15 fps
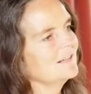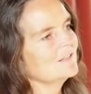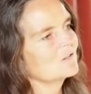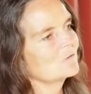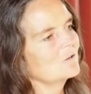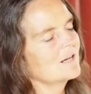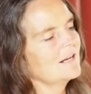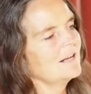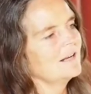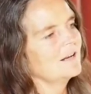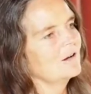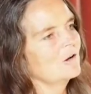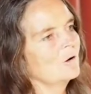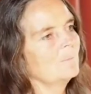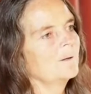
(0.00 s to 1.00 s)
is really
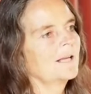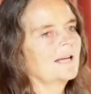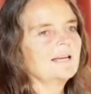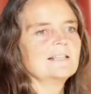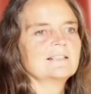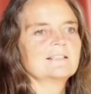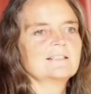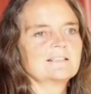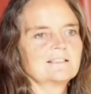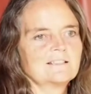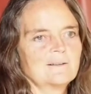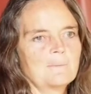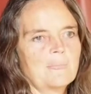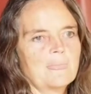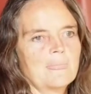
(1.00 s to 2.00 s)
complicated.
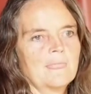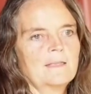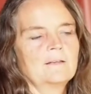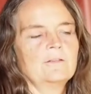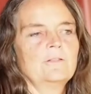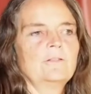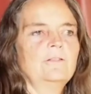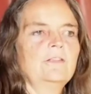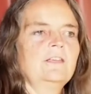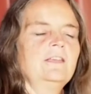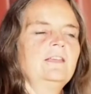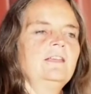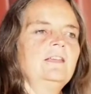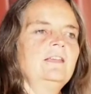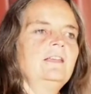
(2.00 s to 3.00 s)

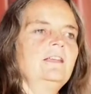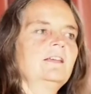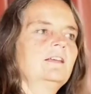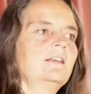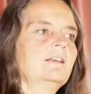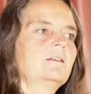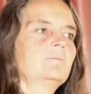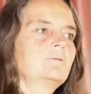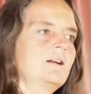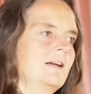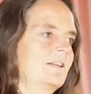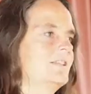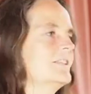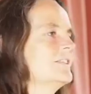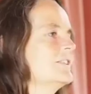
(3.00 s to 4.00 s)
The
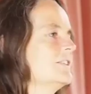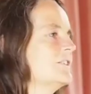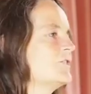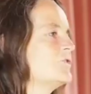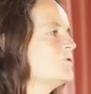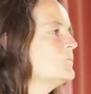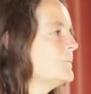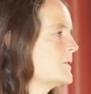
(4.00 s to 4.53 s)
practice is super